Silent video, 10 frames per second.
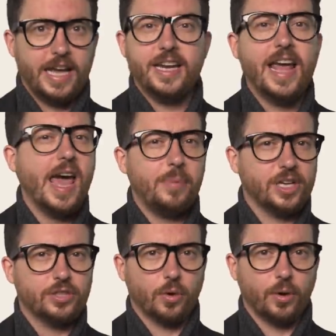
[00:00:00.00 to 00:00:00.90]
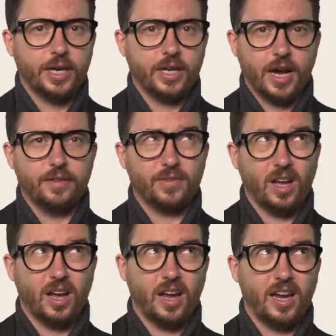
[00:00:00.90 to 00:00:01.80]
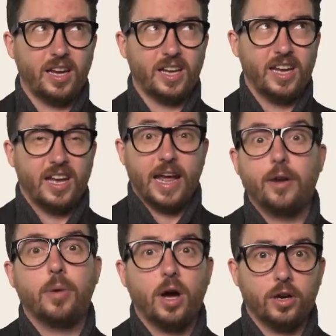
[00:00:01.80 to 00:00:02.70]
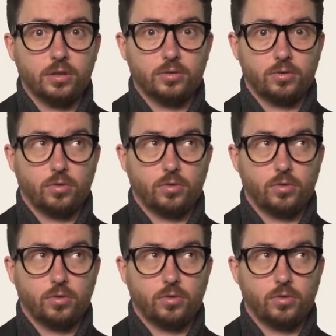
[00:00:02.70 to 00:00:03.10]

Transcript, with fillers: In an epic story, kind of like Harry Potter,